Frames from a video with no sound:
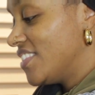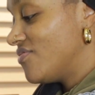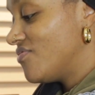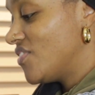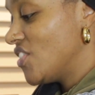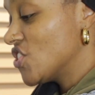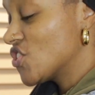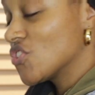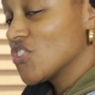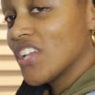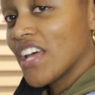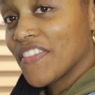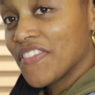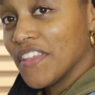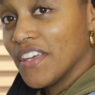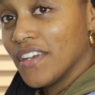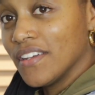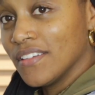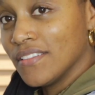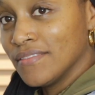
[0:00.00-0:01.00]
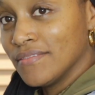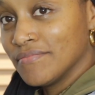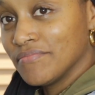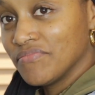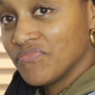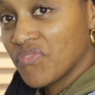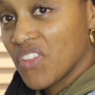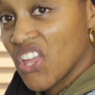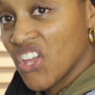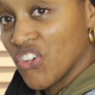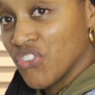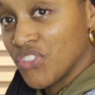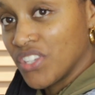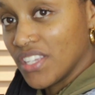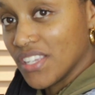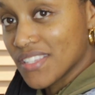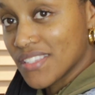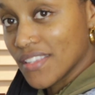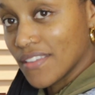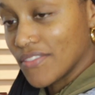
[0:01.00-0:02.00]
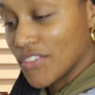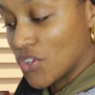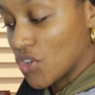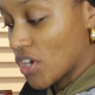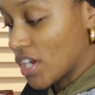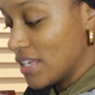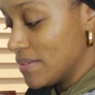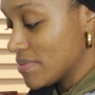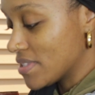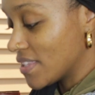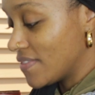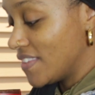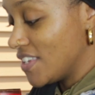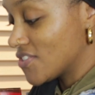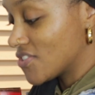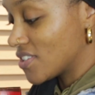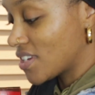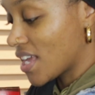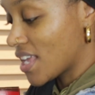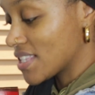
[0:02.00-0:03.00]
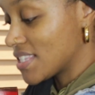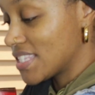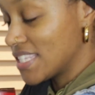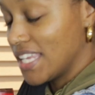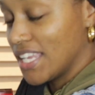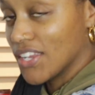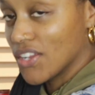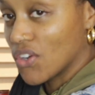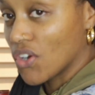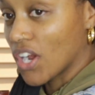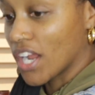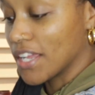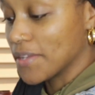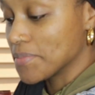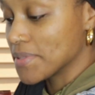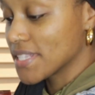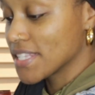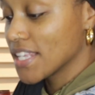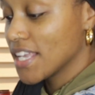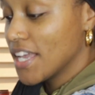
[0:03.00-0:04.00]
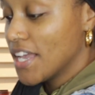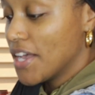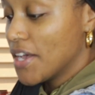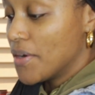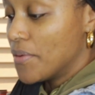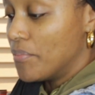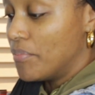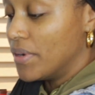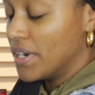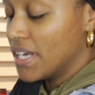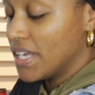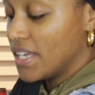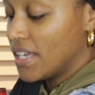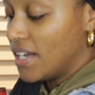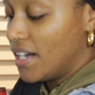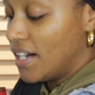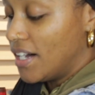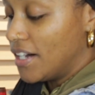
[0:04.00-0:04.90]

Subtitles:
these are not the healthiest of the grapes, and these are not seeded grapes, but